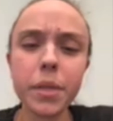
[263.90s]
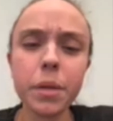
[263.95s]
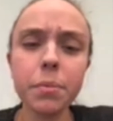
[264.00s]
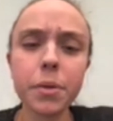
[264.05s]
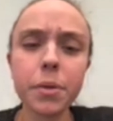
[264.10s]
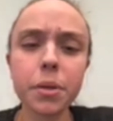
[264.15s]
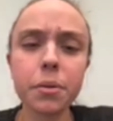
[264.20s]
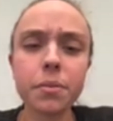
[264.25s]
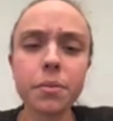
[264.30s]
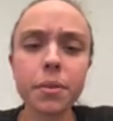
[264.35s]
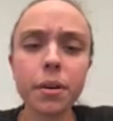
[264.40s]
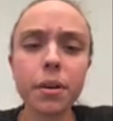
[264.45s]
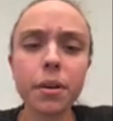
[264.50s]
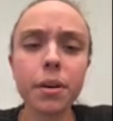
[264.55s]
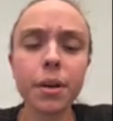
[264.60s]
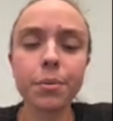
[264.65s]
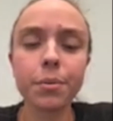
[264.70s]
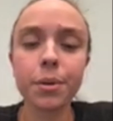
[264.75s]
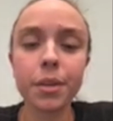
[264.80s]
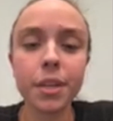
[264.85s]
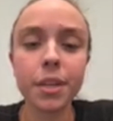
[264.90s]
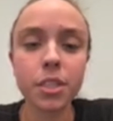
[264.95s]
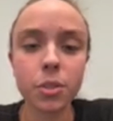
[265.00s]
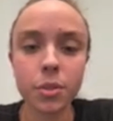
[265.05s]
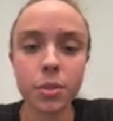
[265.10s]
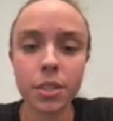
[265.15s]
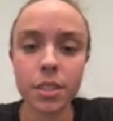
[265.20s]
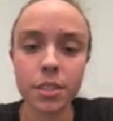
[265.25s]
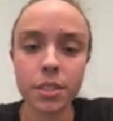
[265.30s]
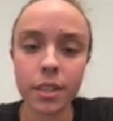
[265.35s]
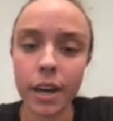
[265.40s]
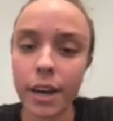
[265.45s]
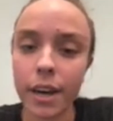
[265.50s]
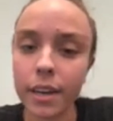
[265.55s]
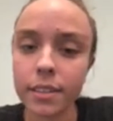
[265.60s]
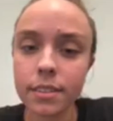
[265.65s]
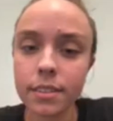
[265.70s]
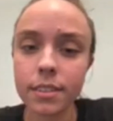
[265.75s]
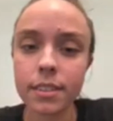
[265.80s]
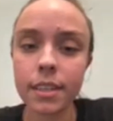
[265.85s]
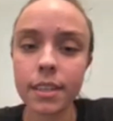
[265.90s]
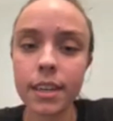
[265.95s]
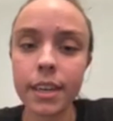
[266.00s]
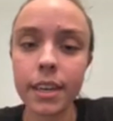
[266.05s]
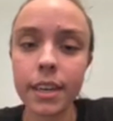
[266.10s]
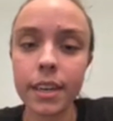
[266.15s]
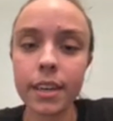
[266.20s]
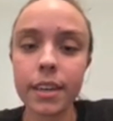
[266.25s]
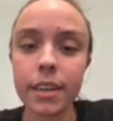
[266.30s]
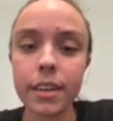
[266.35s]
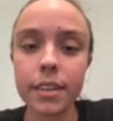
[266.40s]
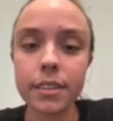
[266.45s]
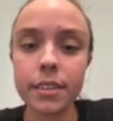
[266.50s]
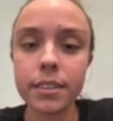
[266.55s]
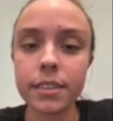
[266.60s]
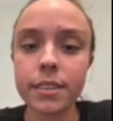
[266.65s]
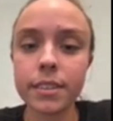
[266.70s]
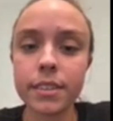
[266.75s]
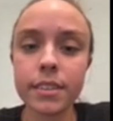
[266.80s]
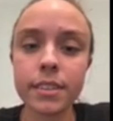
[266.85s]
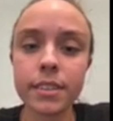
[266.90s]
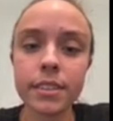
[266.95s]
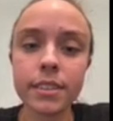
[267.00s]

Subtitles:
But overall, I really enjoyed this class and